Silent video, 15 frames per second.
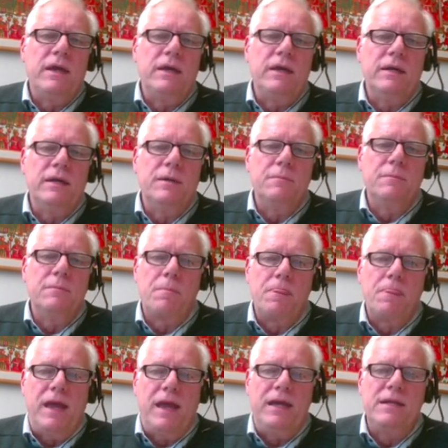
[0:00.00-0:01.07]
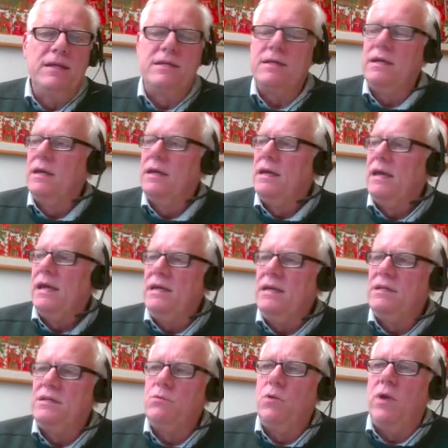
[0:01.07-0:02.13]
And
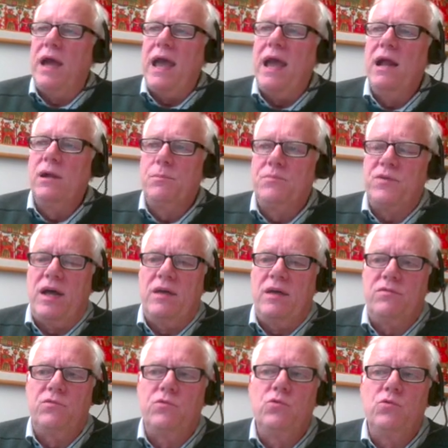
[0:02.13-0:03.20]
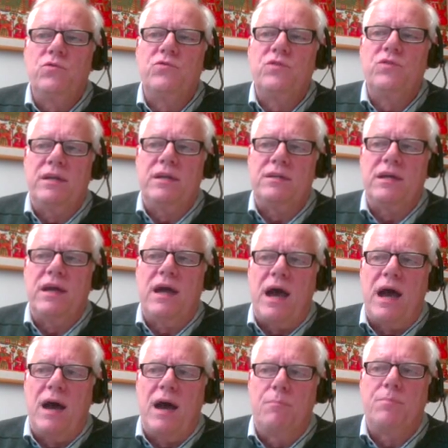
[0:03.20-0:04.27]
it helps us to set
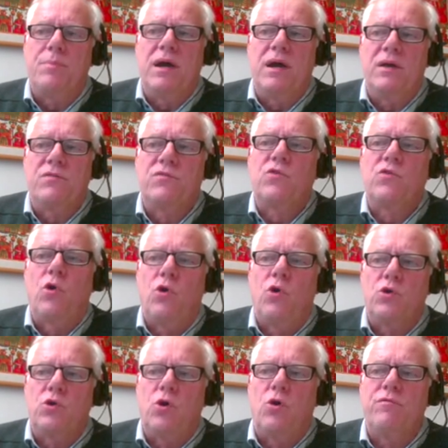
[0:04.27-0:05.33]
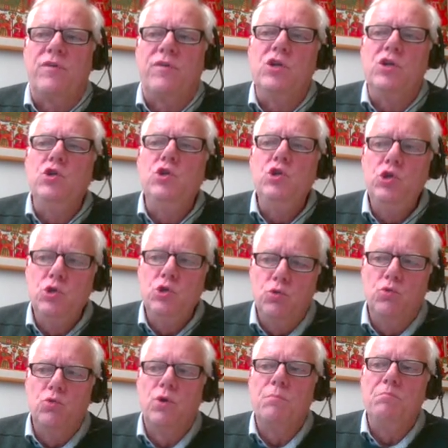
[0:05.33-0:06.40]
up a sort of a
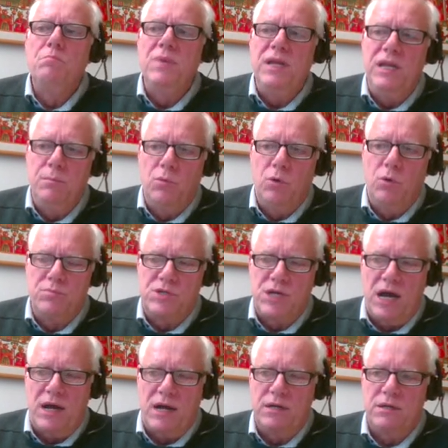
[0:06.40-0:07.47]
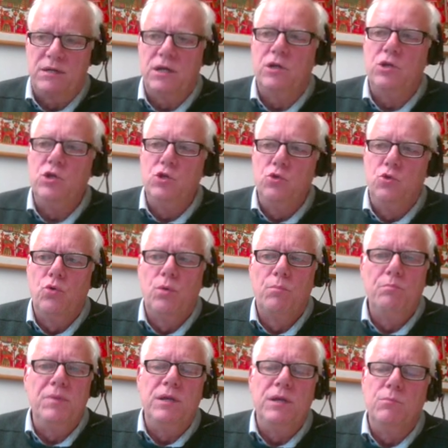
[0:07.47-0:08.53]
new minimum target, a new
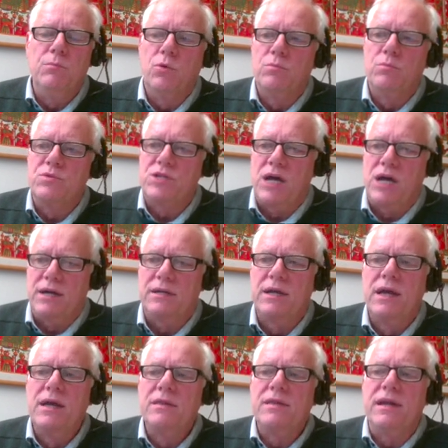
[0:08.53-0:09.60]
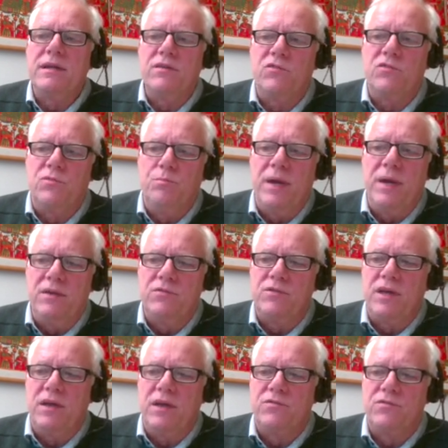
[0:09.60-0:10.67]
minimum target that is based,
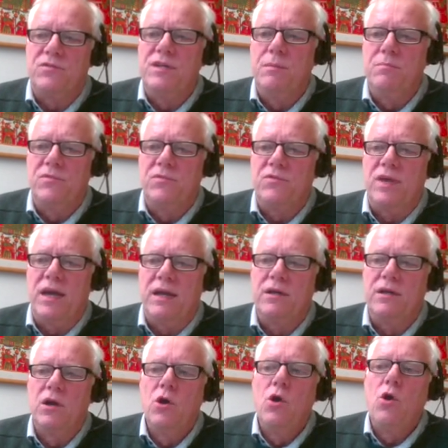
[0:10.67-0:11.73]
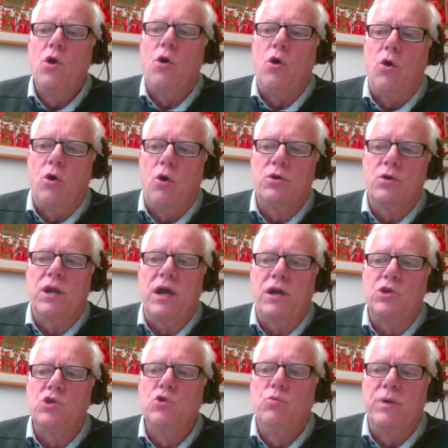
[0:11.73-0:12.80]
as Tim said, on a
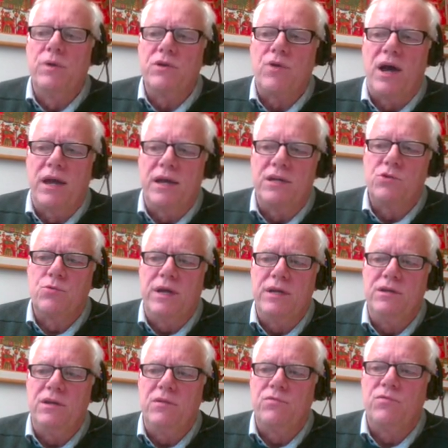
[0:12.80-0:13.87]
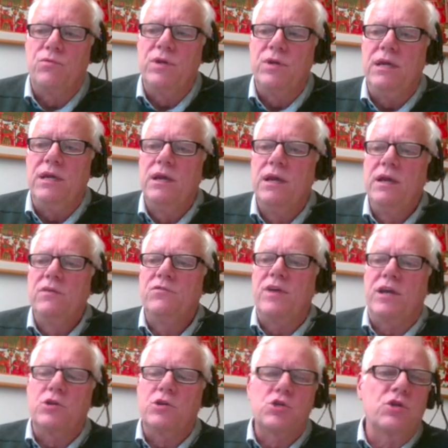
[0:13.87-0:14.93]
human right, 23,
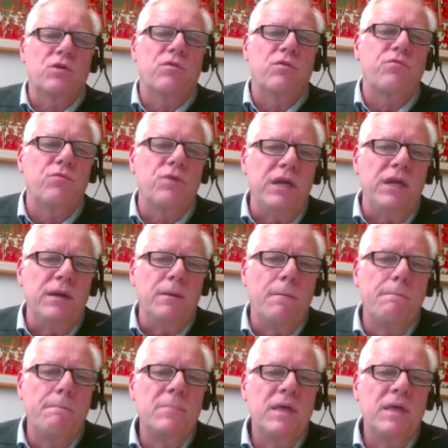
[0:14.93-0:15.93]
section 3.